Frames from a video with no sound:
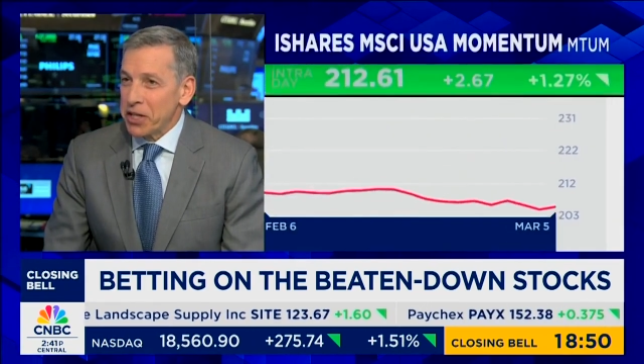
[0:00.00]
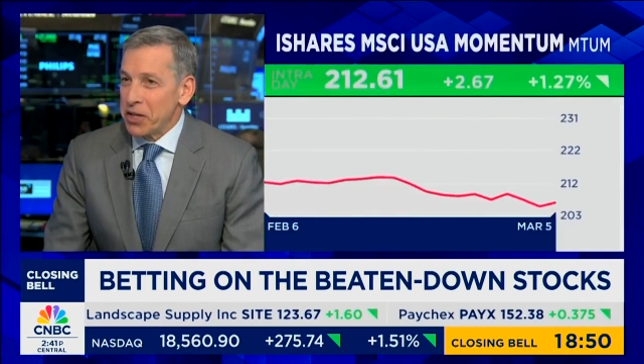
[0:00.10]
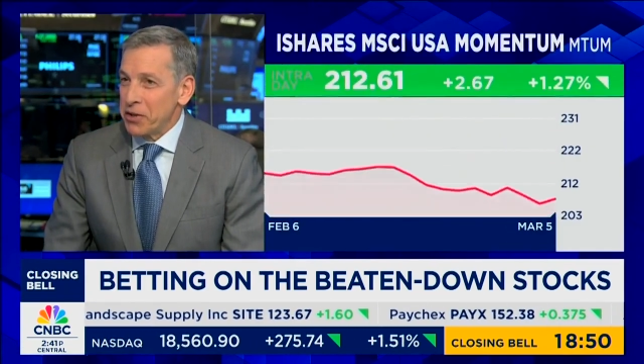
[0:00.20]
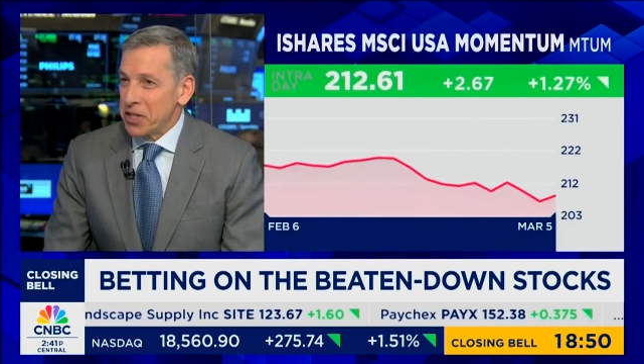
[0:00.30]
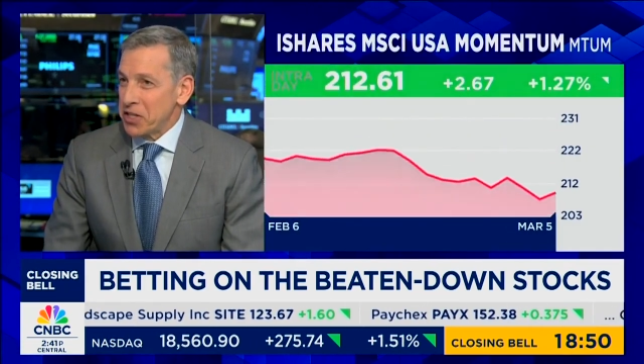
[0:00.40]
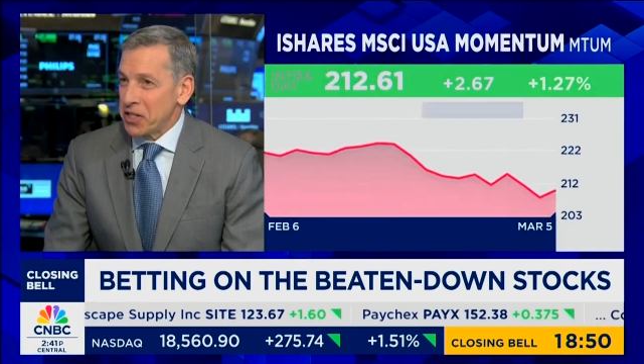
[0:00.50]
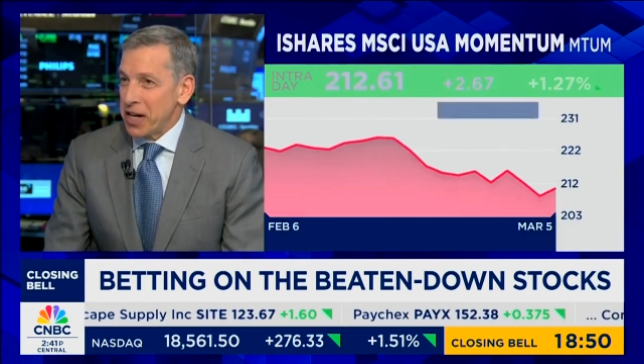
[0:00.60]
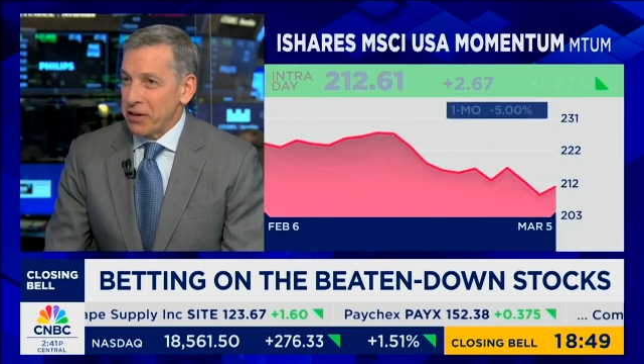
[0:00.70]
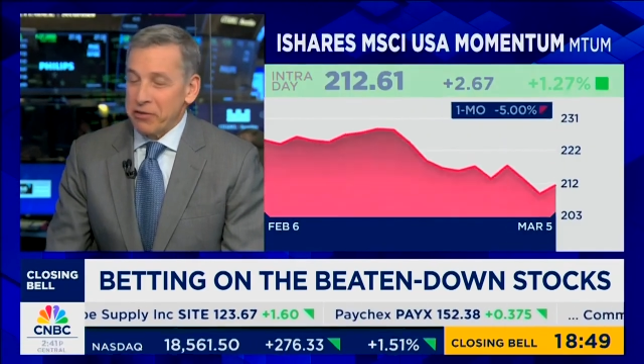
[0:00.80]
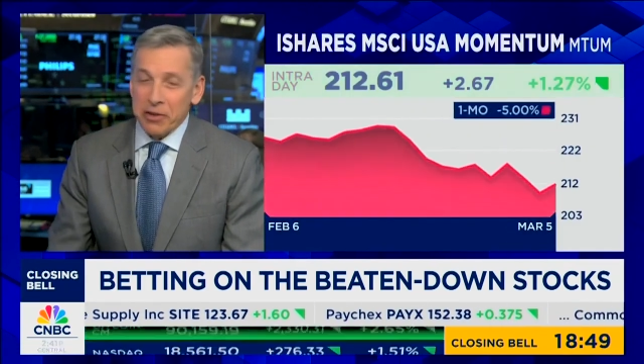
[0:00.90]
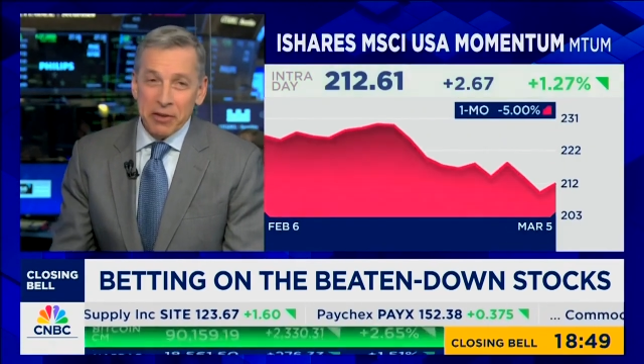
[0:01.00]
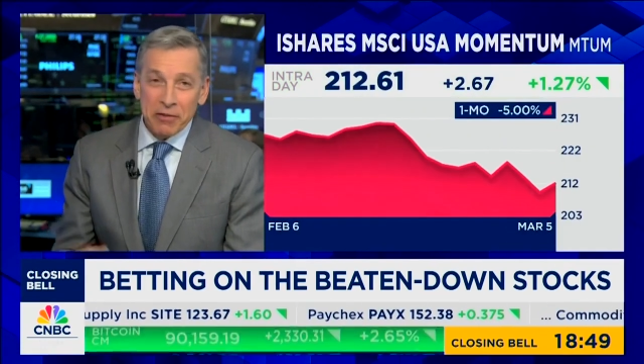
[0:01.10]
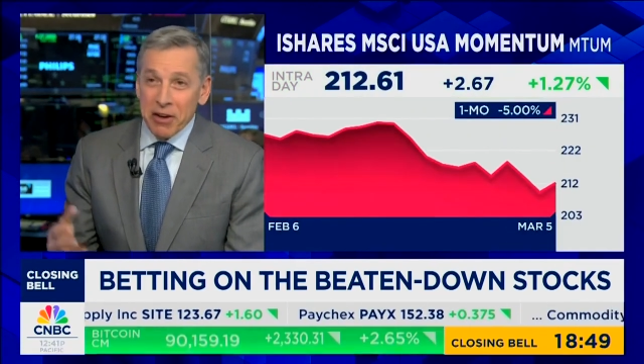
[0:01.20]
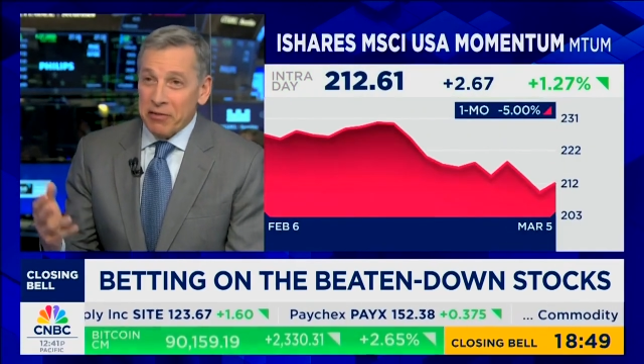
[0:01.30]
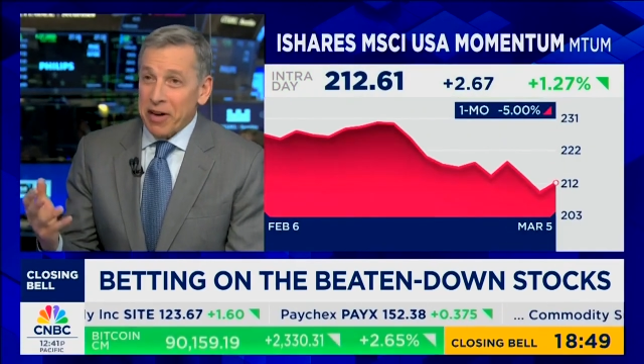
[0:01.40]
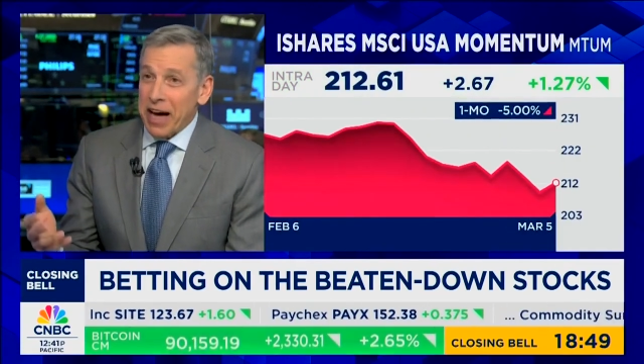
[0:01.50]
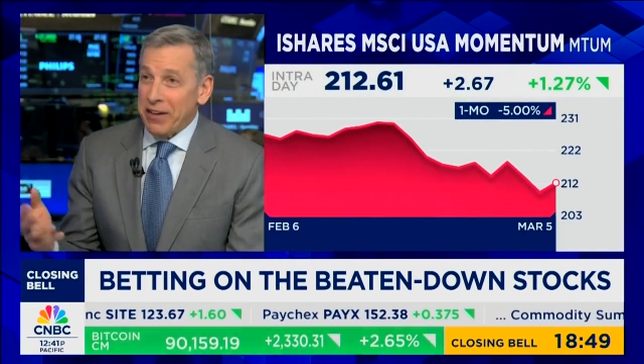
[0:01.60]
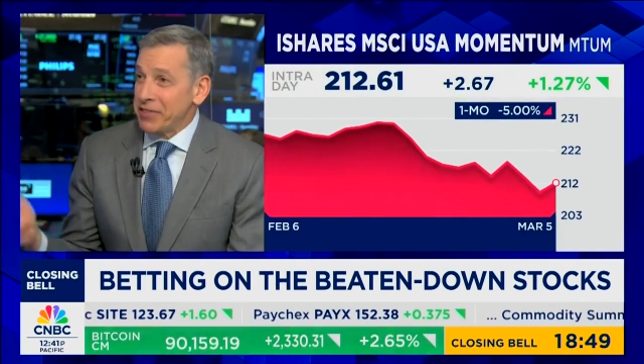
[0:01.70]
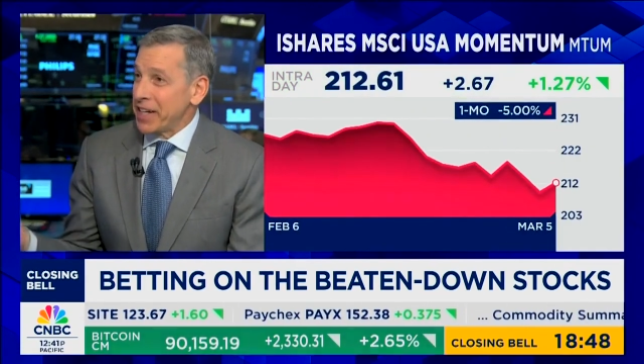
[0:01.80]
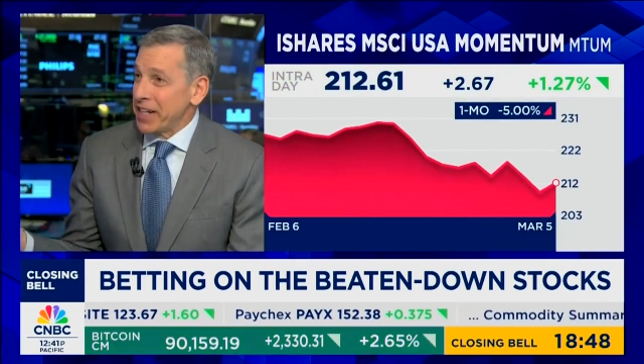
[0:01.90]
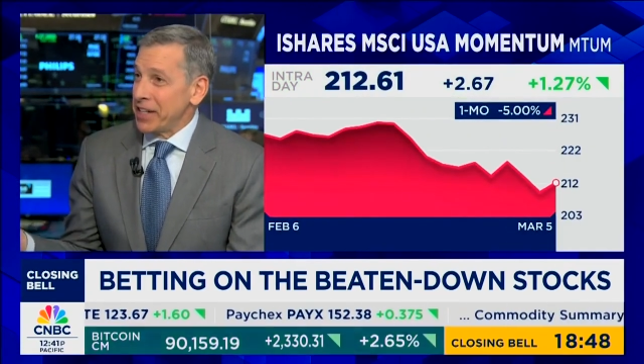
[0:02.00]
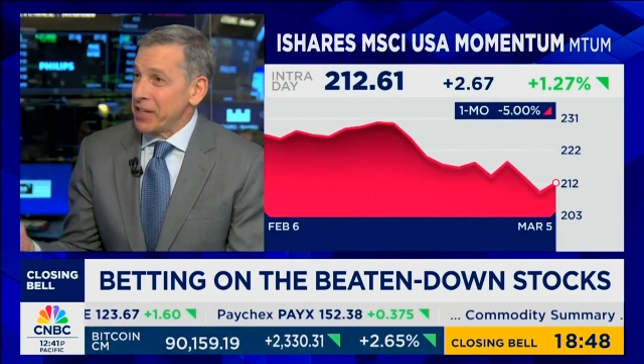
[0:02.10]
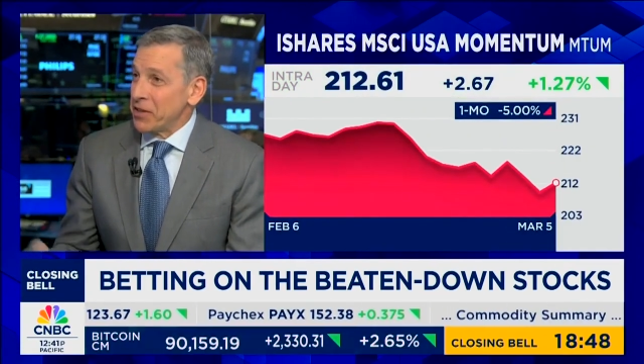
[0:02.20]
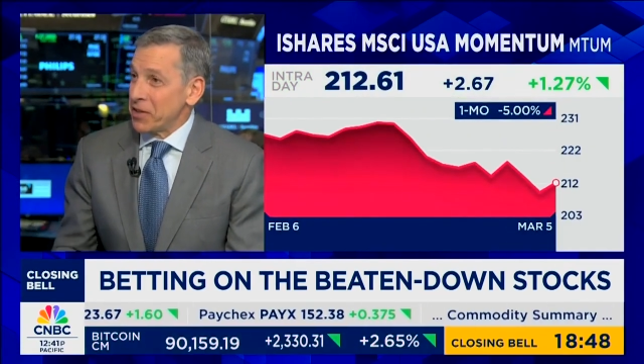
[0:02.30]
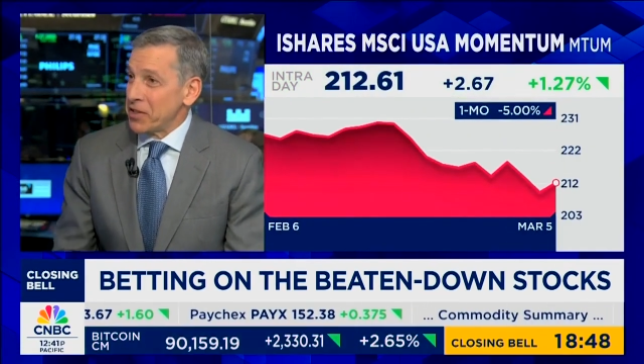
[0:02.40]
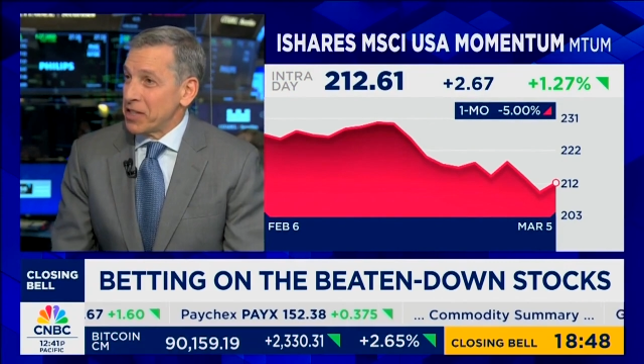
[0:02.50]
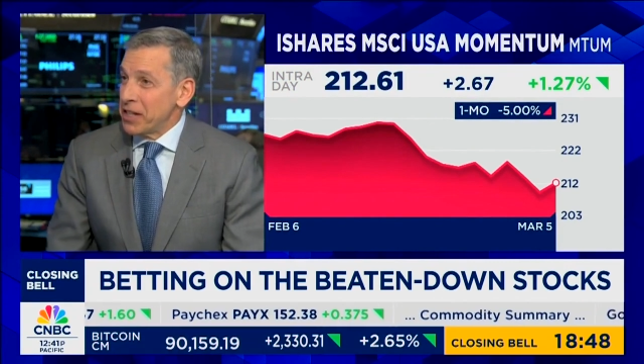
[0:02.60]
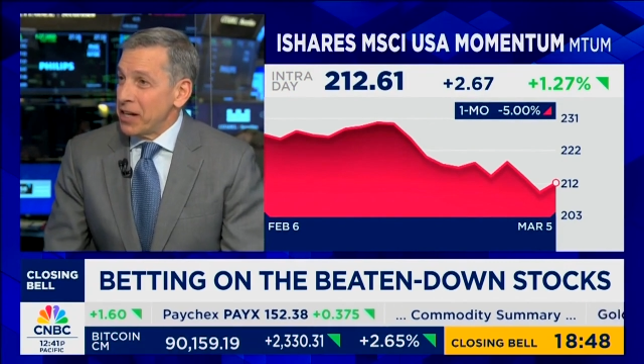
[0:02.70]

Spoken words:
to own this stock for 5-10 years.